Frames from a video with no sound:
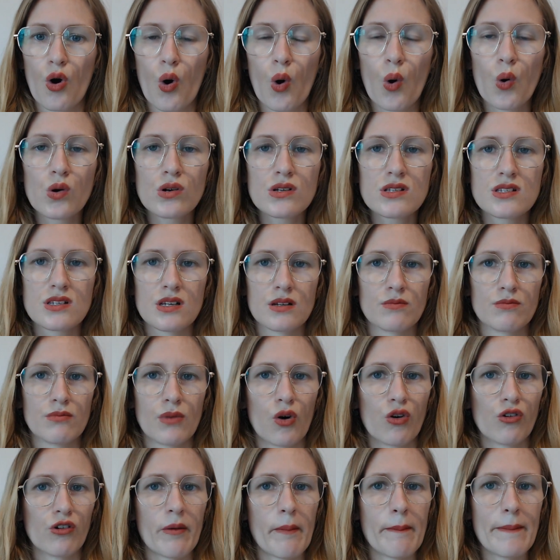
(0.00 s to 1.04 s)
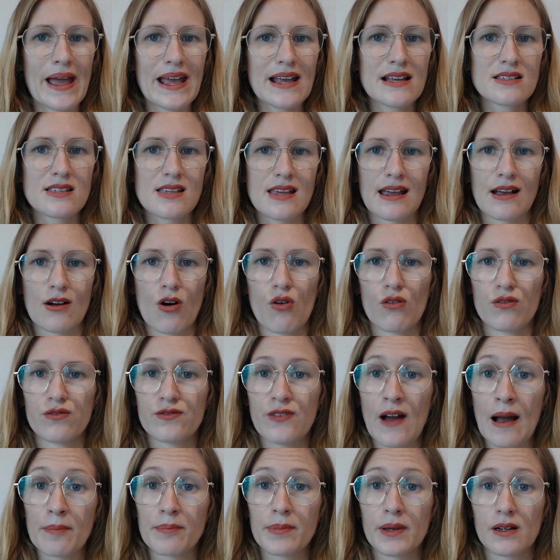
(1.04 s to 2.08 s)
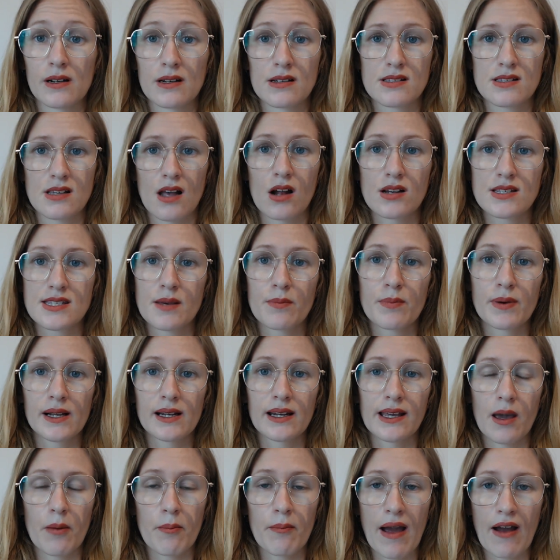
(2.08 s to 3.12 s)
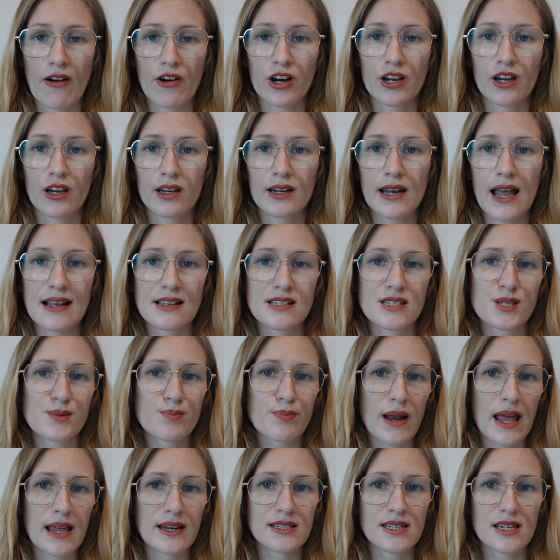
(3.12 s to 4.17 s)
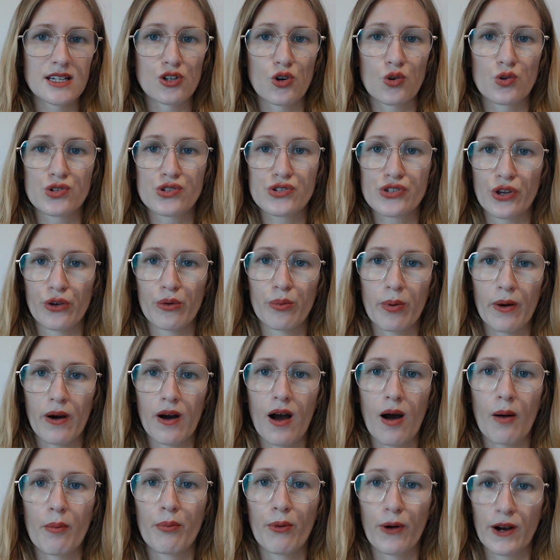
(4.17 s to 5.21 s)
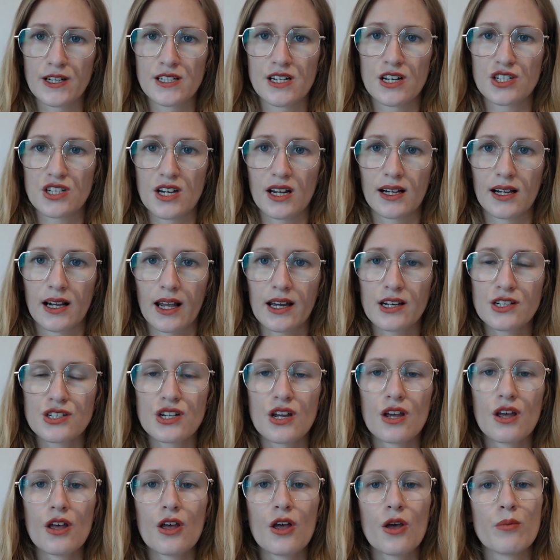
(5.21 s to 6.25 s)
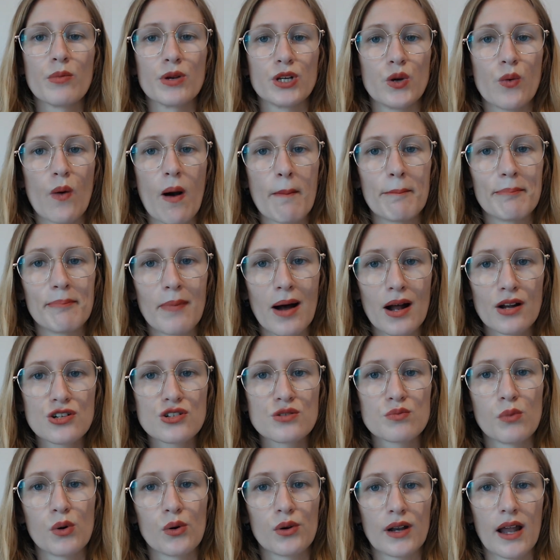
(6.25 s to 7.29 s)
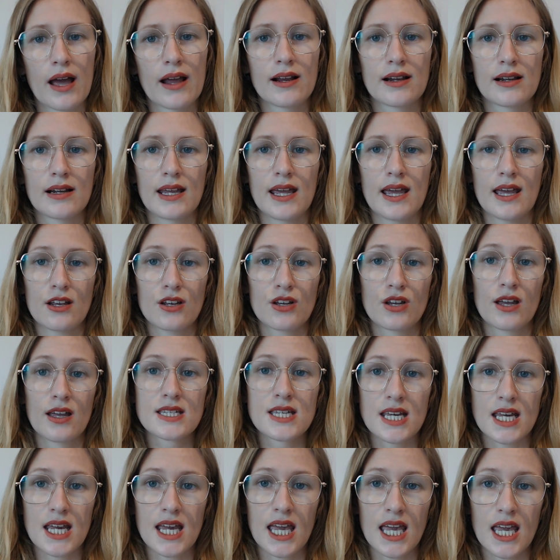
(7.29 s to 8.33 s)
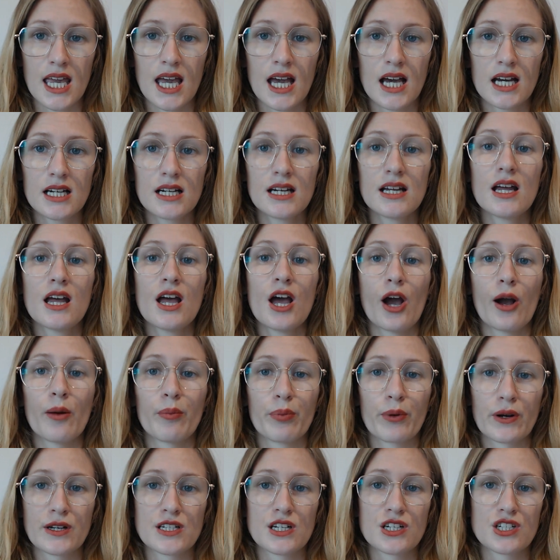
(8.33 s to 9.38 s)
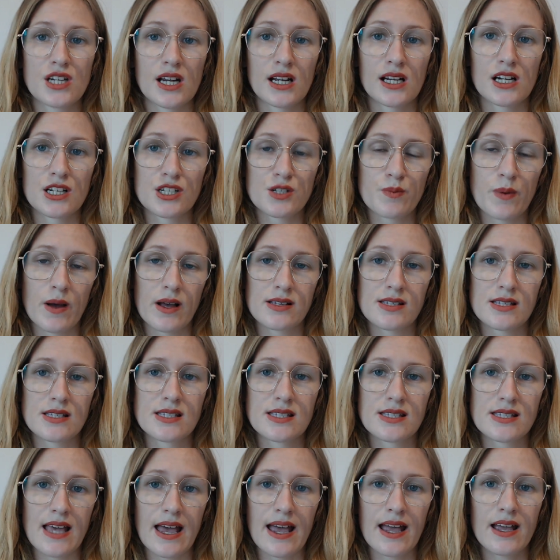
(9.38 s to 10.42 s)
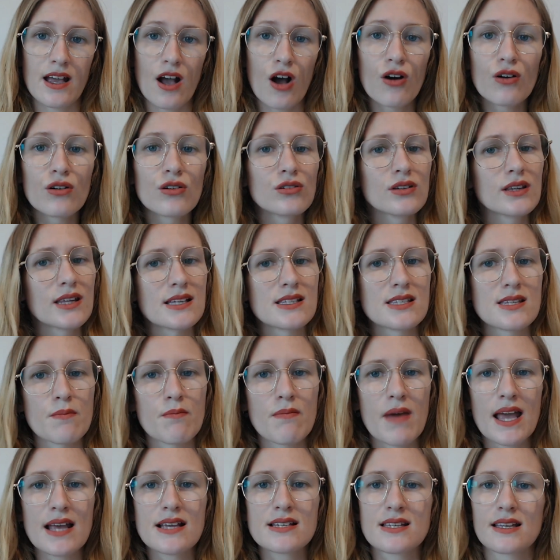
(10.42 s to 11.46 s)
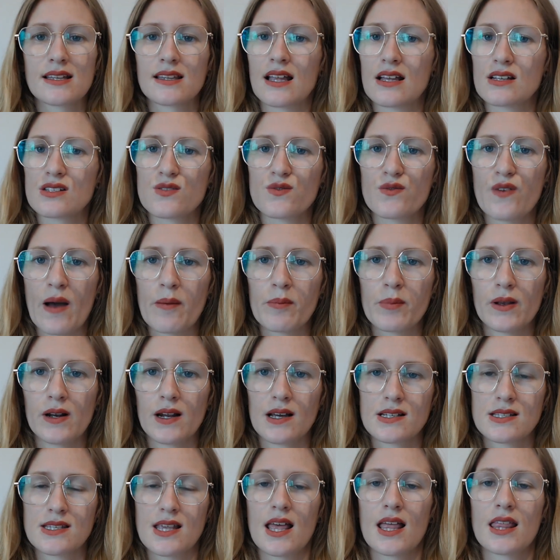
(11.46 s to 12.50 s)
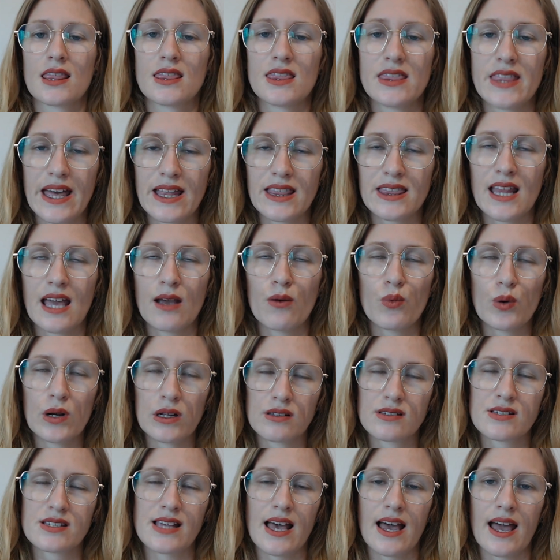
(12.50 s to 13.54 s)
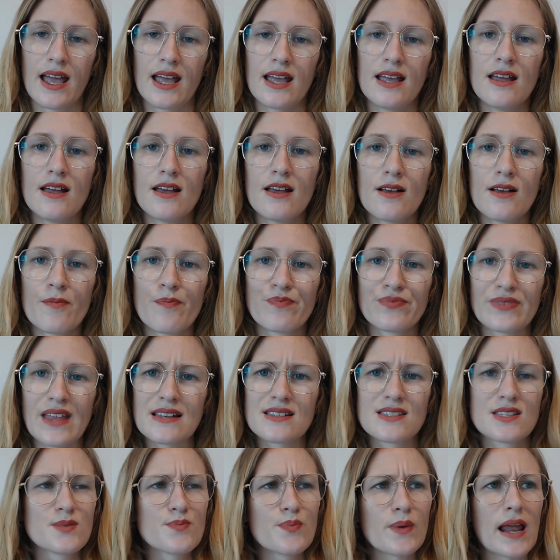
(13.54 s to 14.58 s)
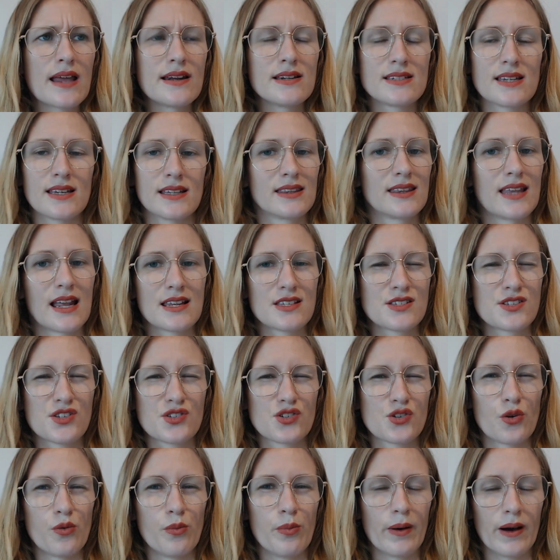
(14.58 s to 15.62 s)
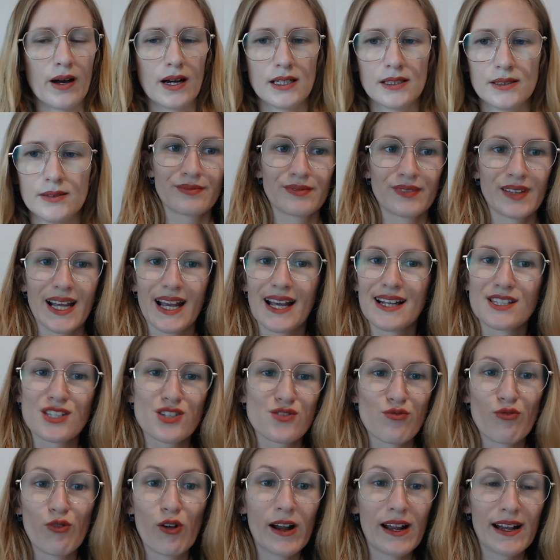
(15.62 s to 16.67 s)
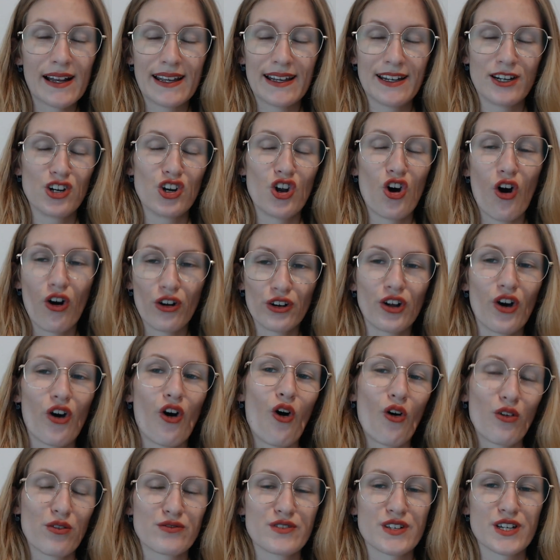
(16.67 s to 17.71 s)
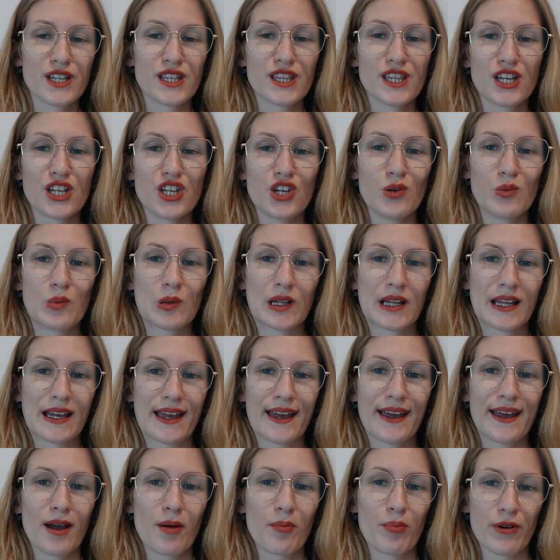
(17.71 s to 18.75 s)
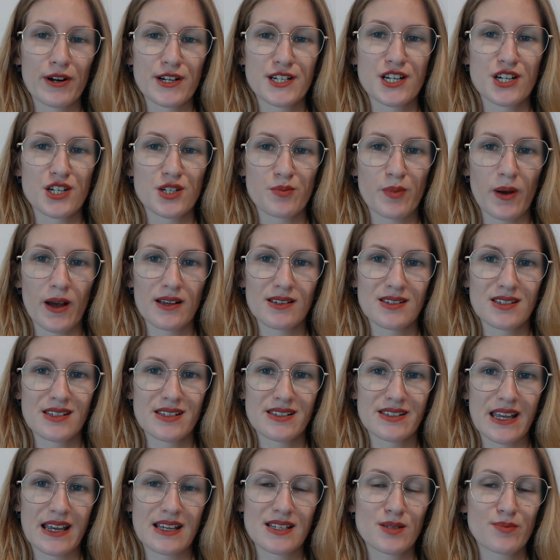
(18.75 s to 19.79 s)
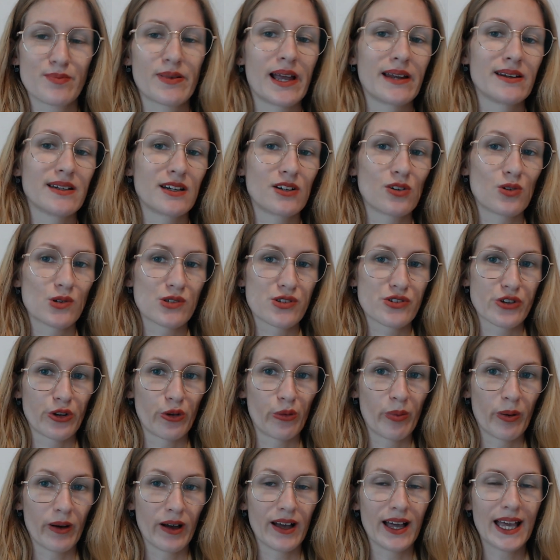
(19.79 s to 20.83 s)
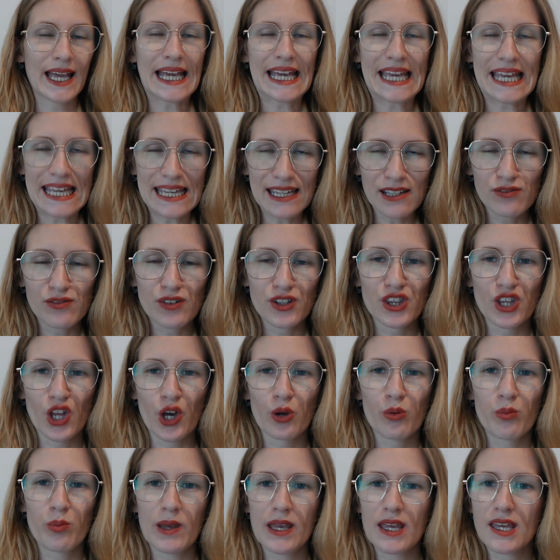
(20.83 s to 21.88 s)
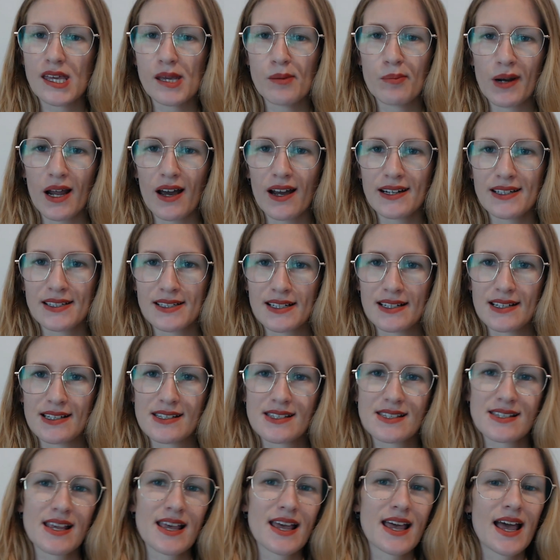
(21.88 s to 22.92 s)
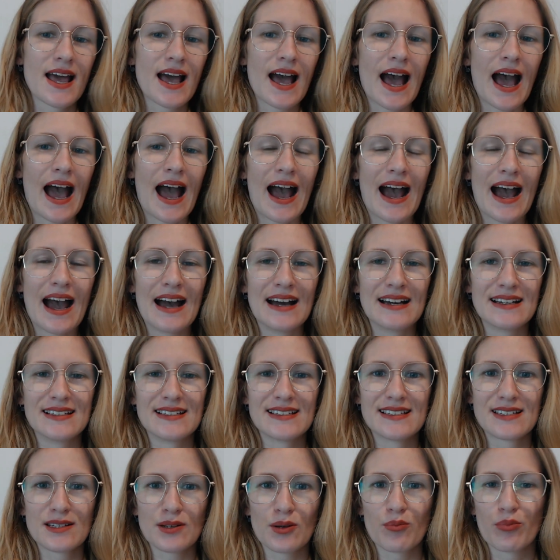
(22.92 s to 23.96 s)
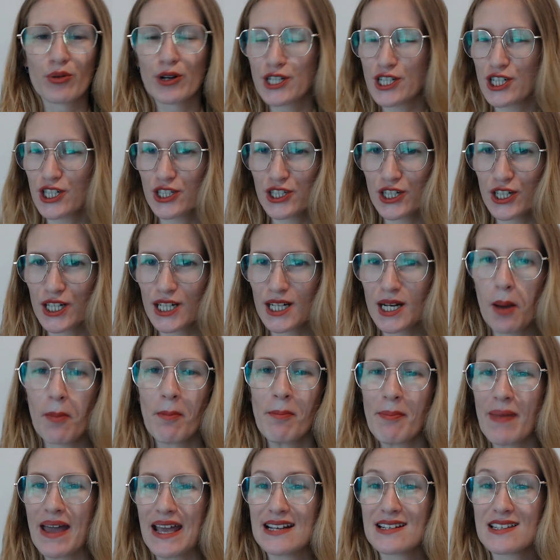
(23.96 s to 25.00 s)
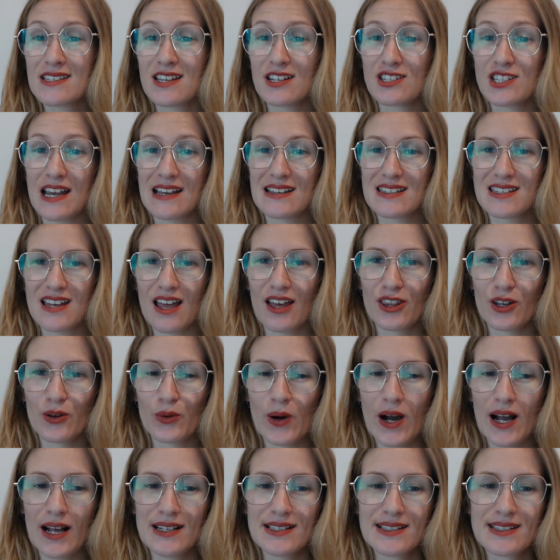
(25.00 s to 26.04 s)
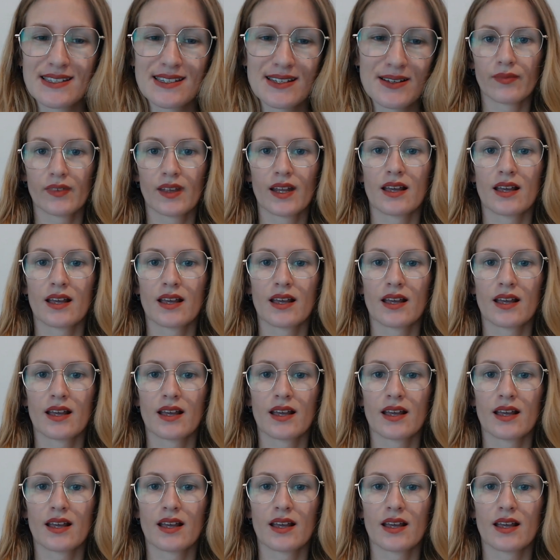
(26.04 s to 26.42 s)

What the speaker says: Awesome or amazing or fabulous are typically American, and splendid or super are British English, but you are much more likely to hear a British English person say, oh, that's amazing, that's fabulous, than they will say, that's splendid, that's super. It's really not often that you will hear a British person say splendid or super, even though Peaky Blinders and Bridgerton may suggest otherwise.